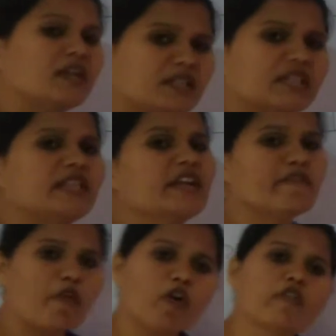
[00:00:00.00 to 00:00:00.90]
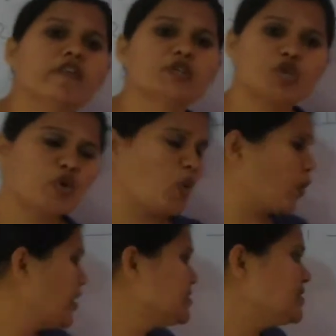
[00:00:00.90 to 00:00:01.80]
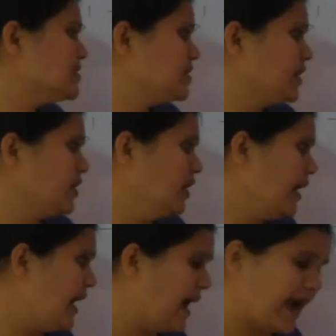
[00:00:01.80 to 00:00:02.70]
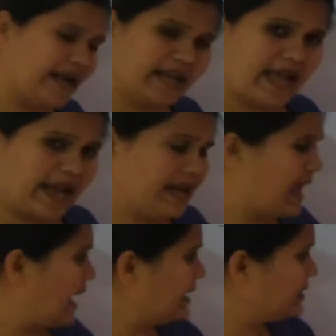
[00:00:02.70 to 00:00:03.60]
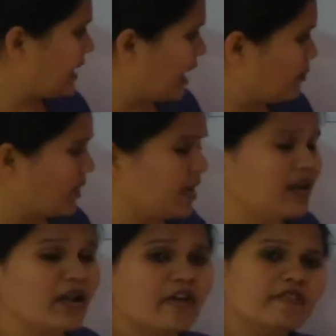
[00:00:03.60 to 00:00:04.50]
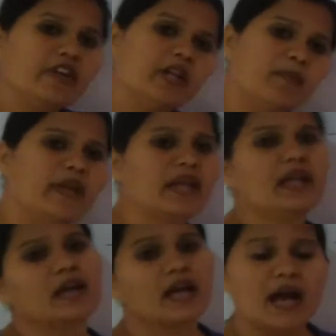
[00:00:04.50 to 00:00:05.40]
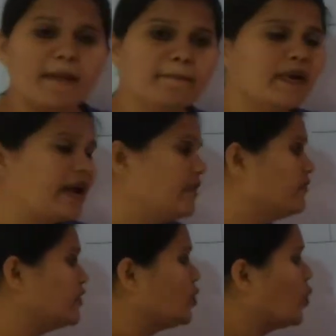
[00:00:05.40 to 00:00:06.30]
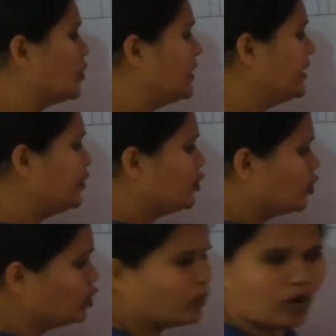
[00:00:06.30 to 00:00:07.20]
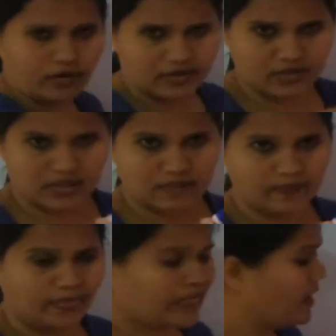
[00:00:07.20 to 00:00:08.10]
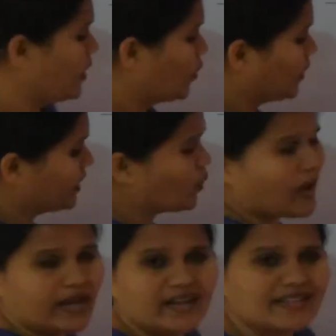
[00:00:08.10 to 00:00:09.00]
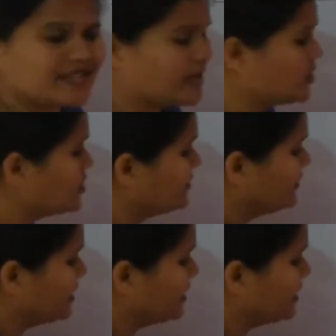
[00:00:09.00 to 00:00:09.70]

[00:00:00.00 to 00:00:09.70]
The thing what we should notice is here, adenine and thymine will be combined with only 2 bonds, where guanine and cytosine with